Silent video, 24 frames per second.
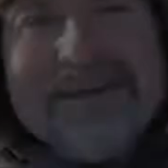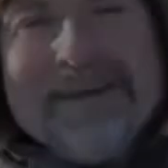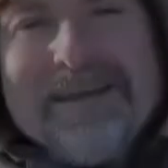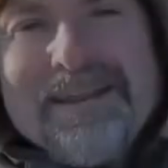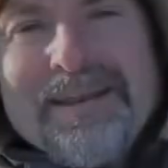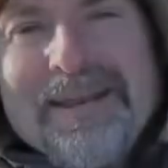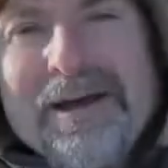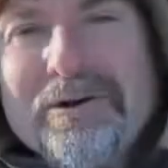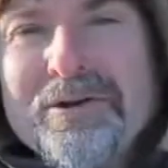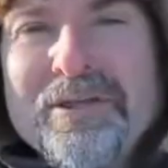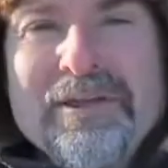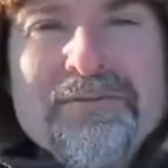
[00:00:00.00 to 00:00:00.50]

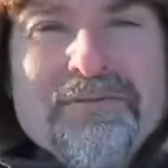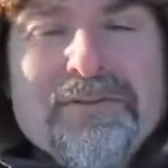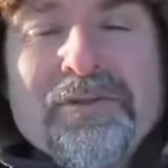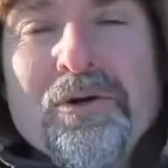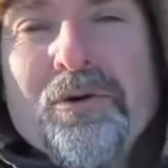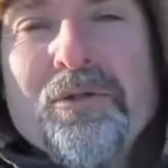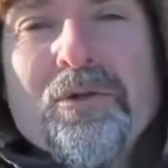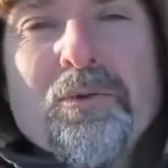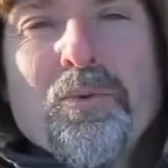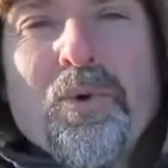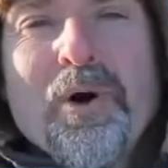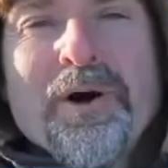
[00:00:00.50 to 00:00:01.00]
Now, even
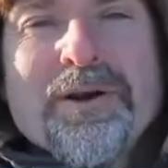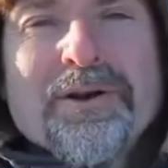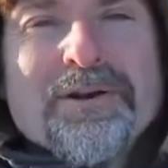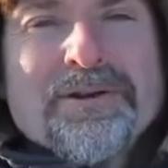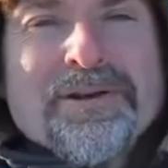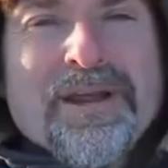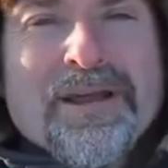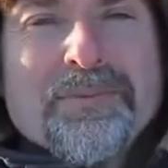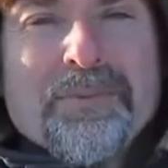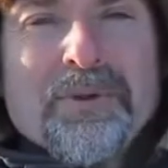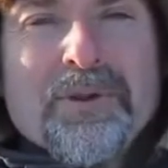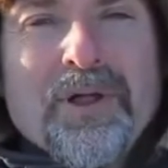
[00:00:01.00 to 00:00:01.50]
though the water
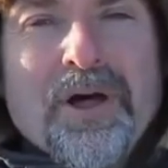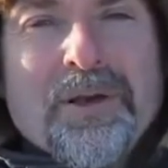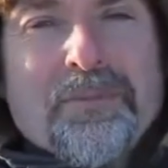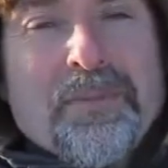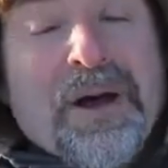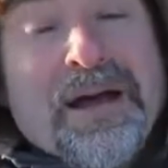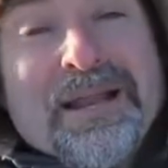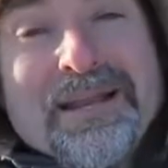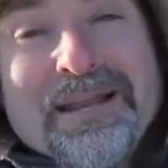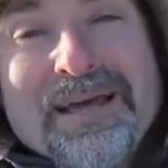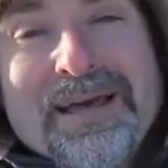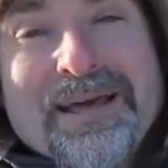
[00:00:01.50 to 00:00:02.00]
table on
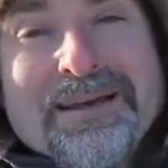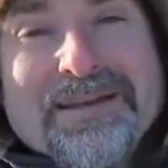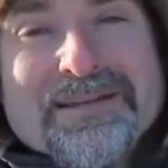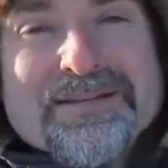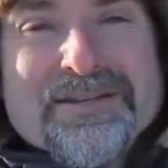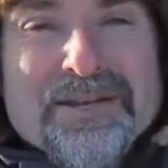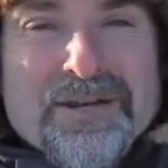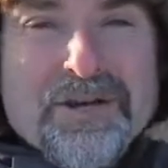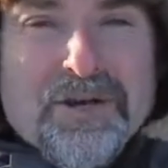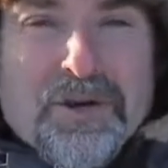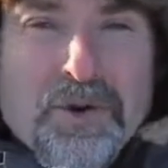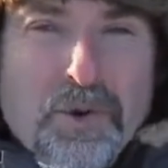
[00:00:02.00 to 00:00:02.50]
my land
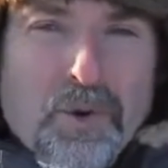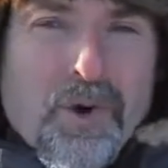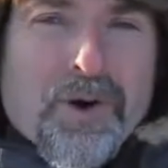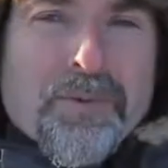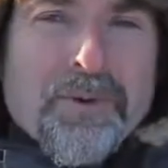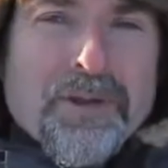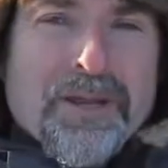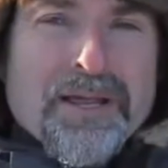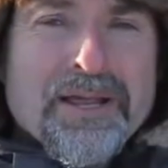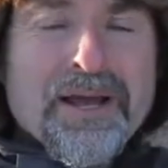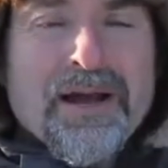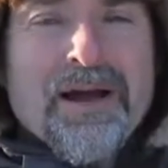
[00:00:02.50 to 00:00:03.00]
isn't
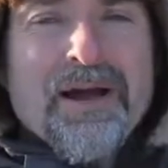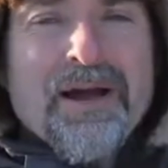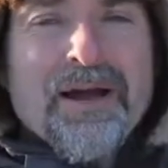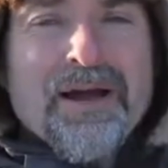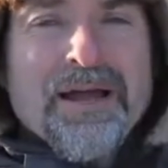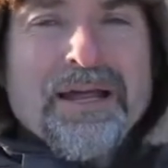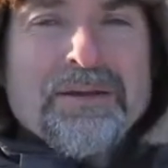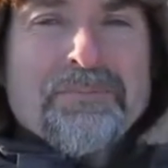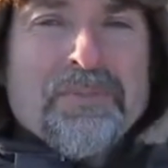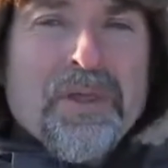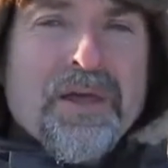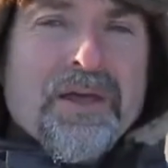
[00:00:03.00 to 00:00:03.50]
normally
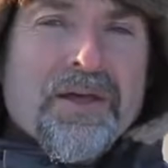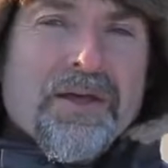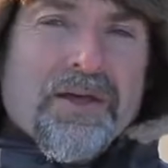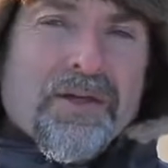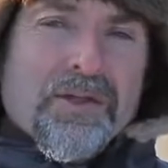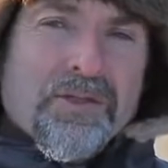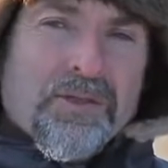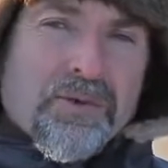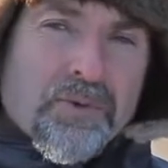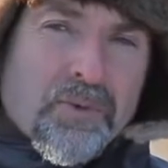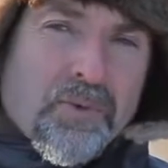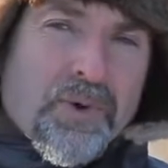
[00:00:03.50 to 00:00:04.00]
high,
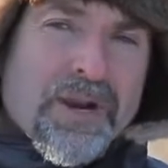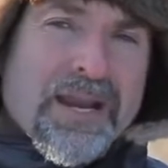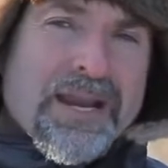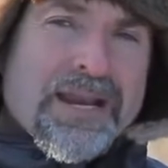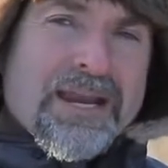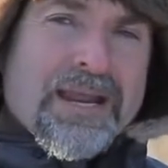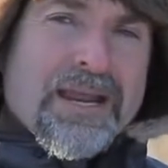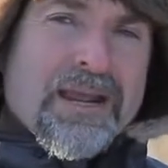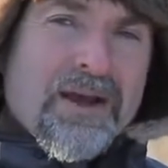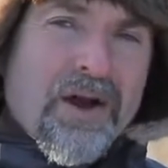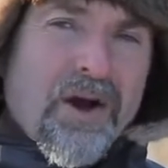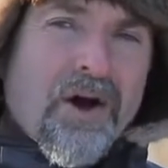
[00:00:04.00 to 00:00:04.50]
the
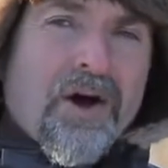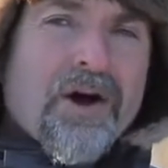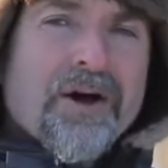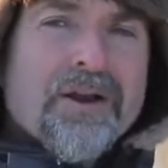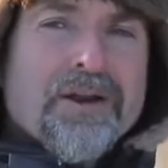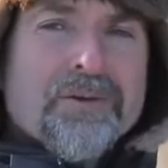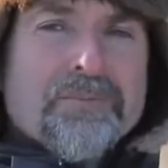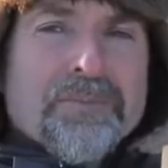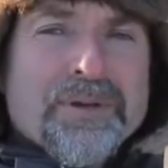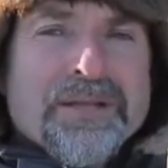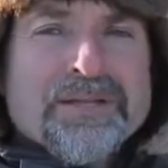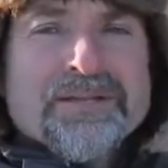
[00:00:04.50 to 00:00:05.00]
rainy
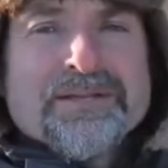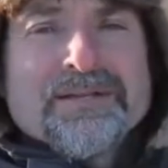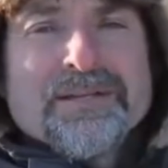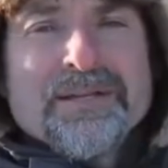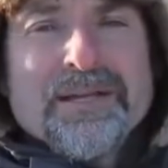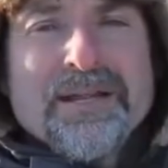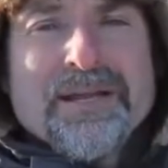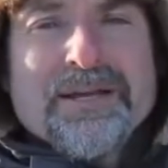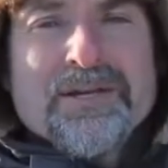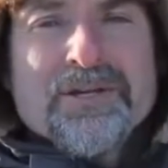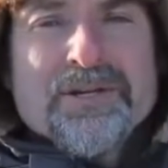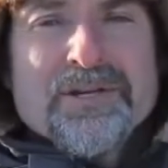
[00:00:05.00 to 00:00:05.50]
autumn
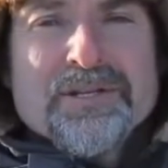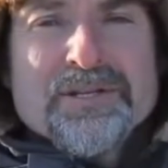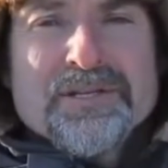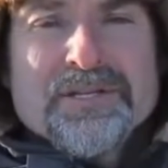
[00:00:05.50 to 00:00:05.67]
installation